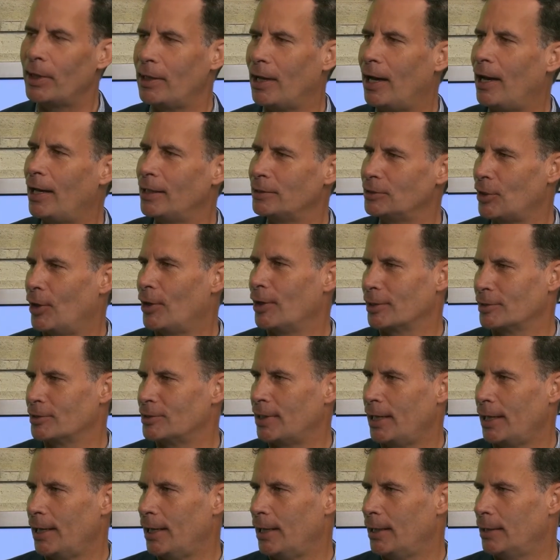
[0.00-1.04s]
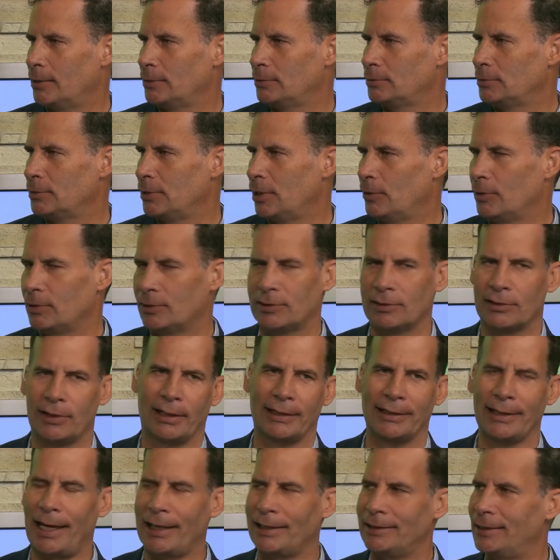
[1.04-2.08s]
the hot dog stand, this is like
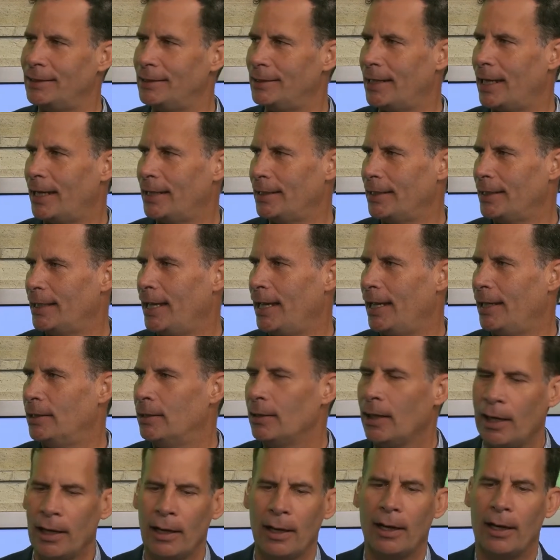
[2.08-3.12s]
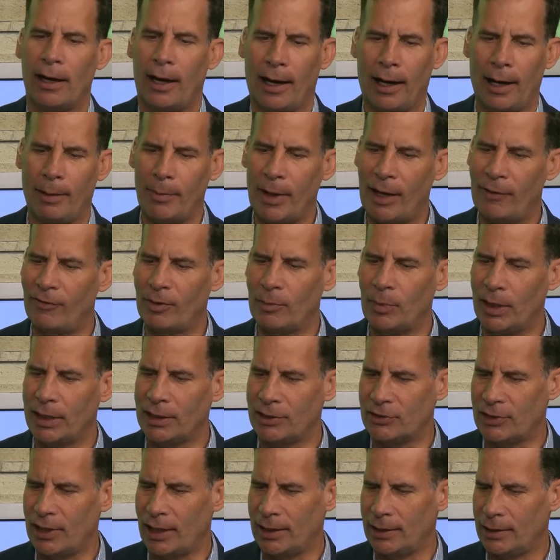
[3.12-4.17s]
1998. Everybody
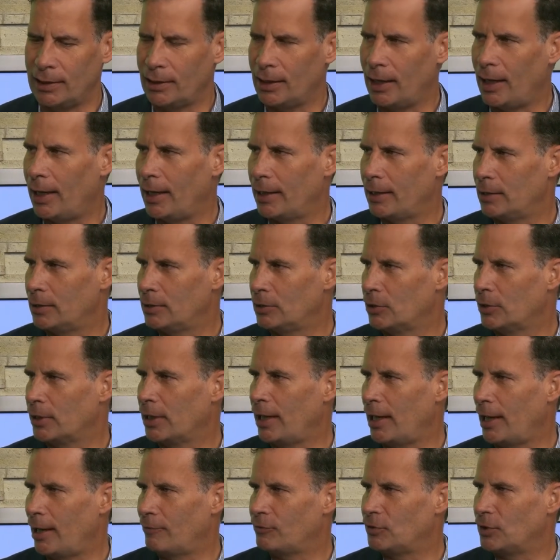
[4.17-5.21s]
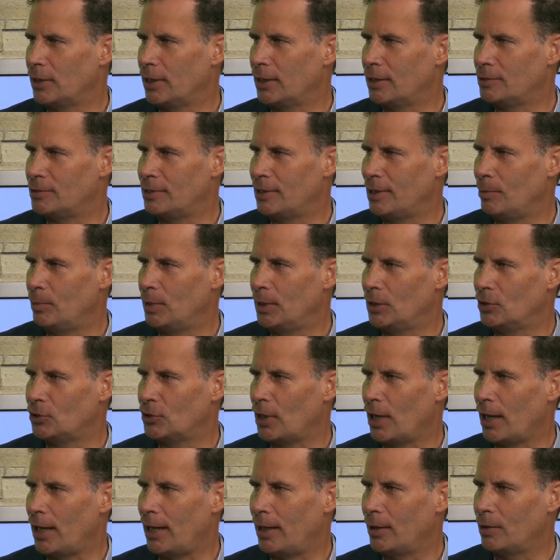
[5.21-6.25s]
stand in line and you're going to have to get a TB
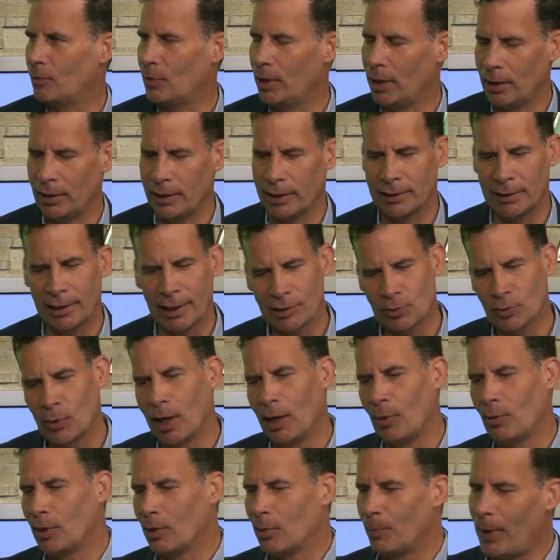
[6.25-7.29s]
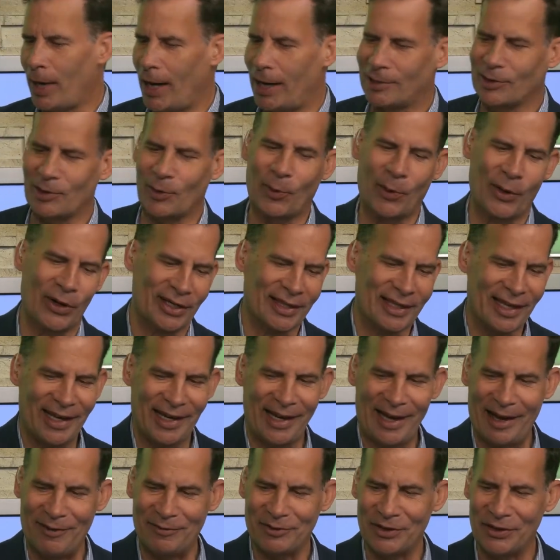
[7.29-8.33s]
shot. Well, and guess what? We were back to work that
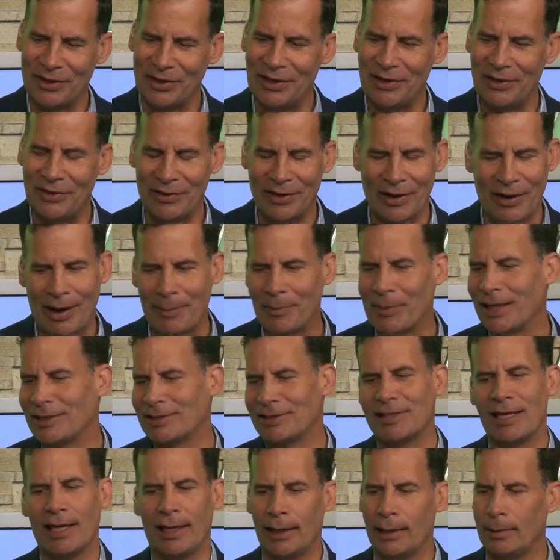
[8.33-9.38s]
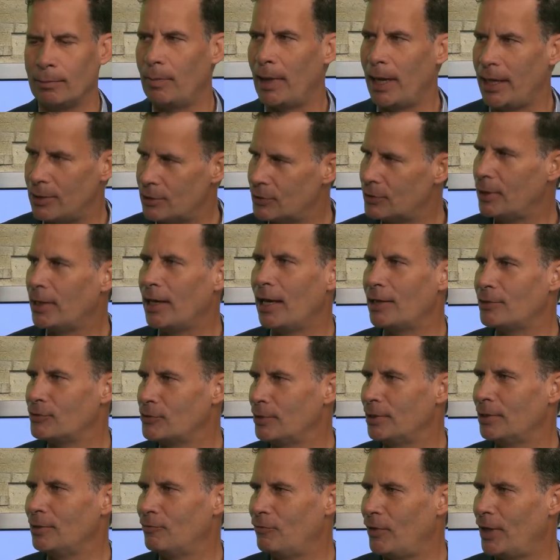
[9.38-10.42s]
afternoon. Now, I'm not saying medicine
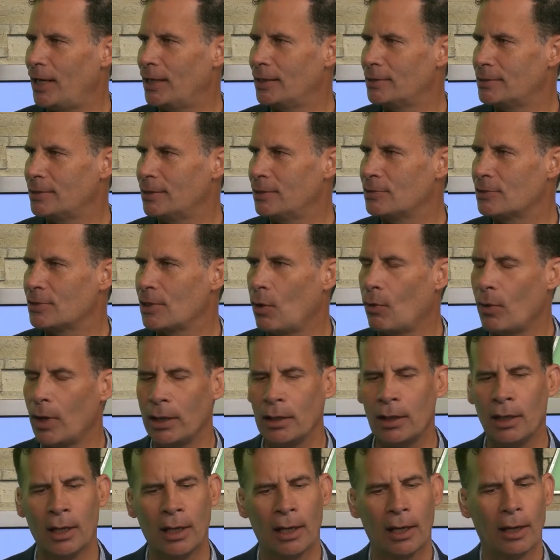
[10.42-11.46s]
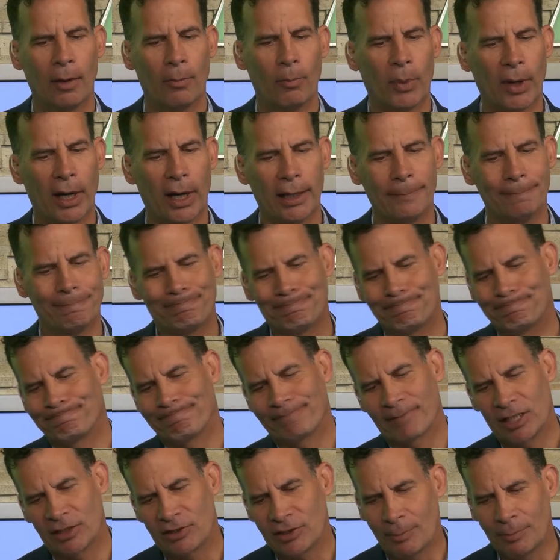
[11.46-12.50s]
hasn't advanced and so on, but
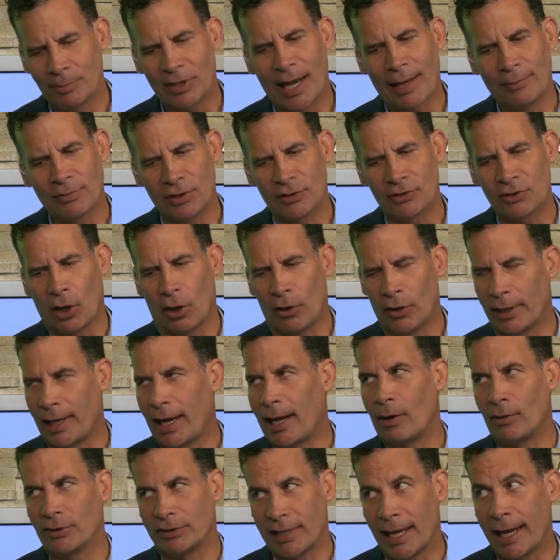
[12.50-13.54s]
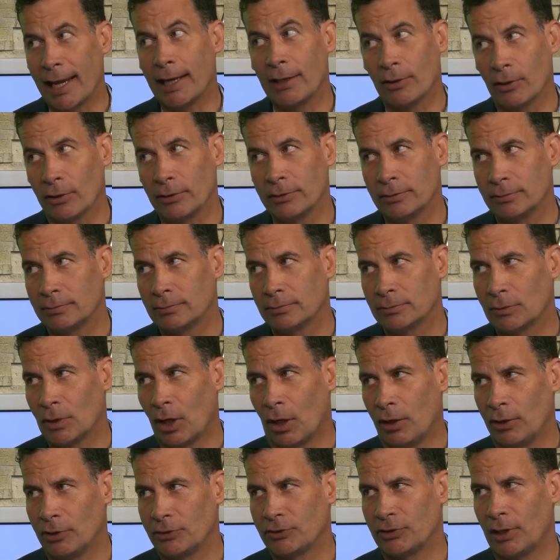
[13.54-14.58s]
sometimes it's all on how it's handled
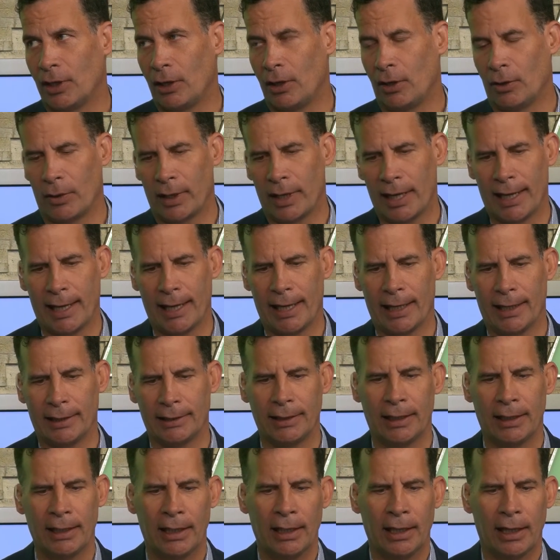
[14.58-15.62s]
also. And